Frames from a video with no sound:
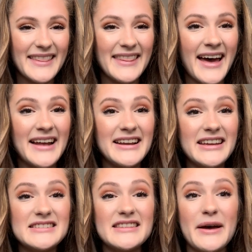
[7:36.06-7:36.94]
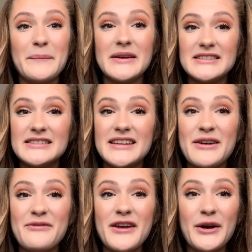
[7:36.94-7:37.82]
That is the
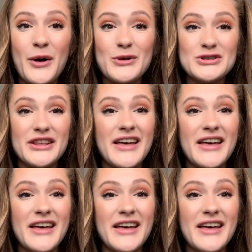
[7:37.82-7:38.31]
Pacific Ocean.